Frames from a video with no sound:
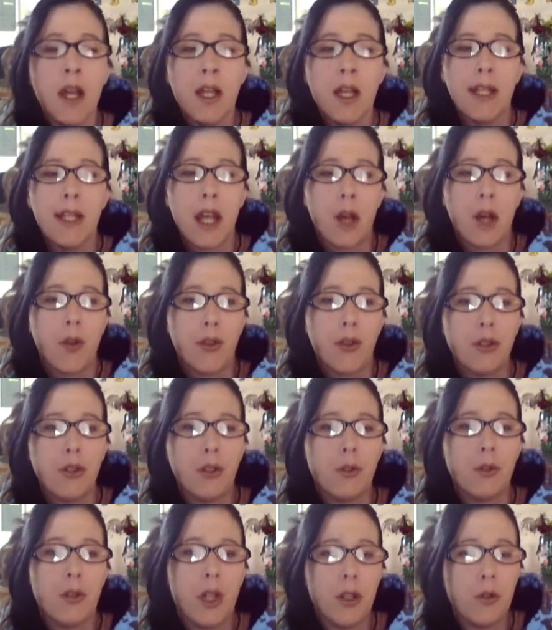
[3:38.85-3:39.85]
Now, with
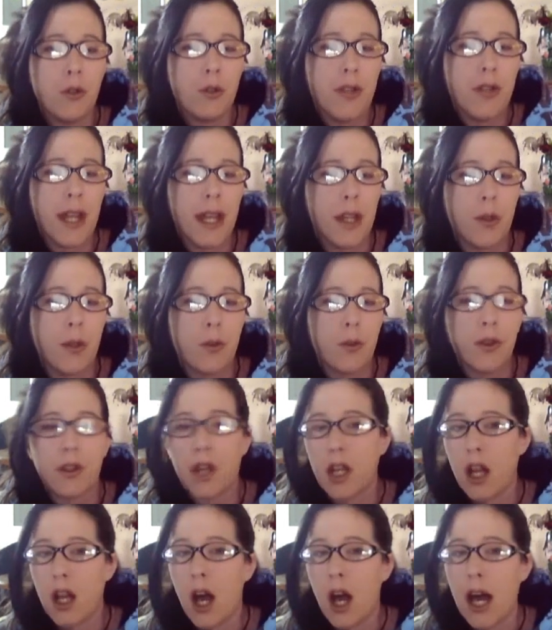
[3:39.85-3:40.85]
a new Tegu, they're going
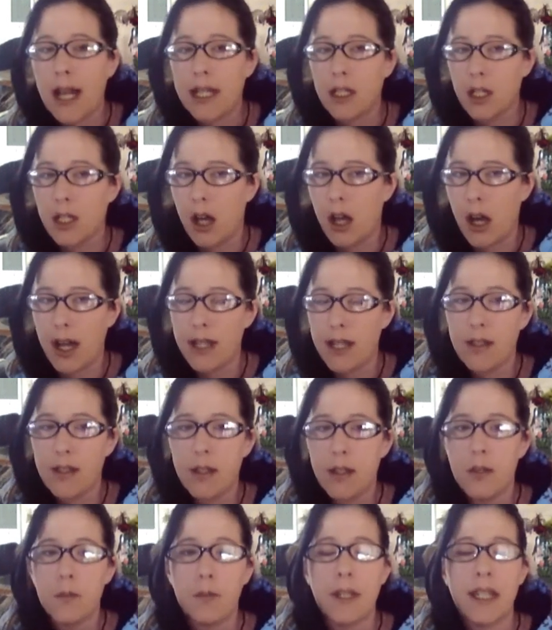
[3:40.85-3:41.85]
to hide a lot
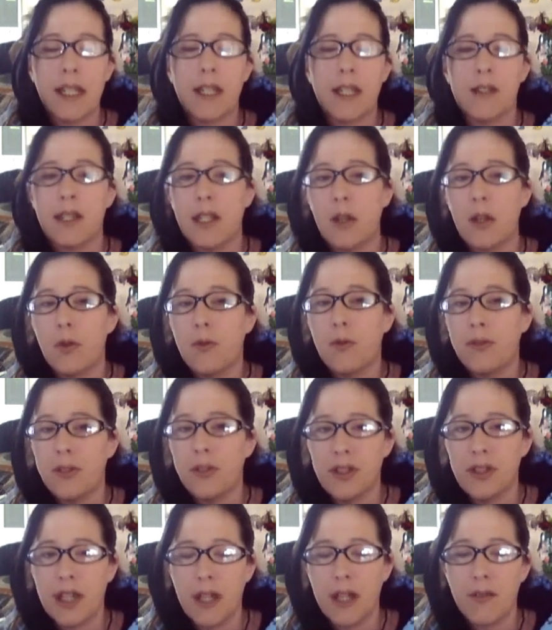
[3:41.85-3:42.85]
because they don't feel
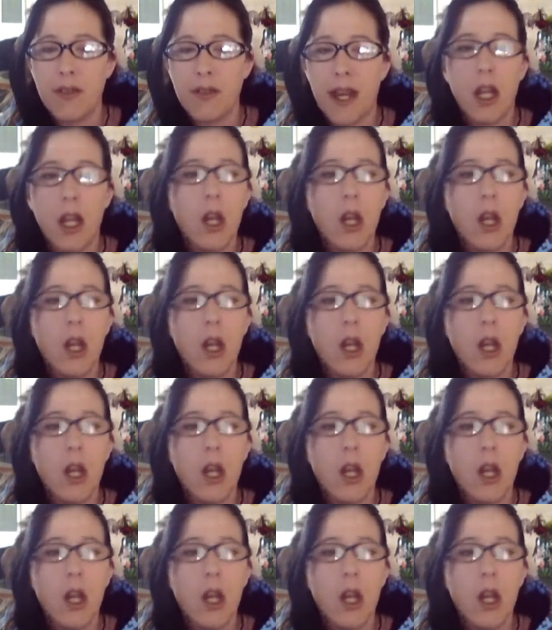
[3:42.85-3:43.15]
safe yet.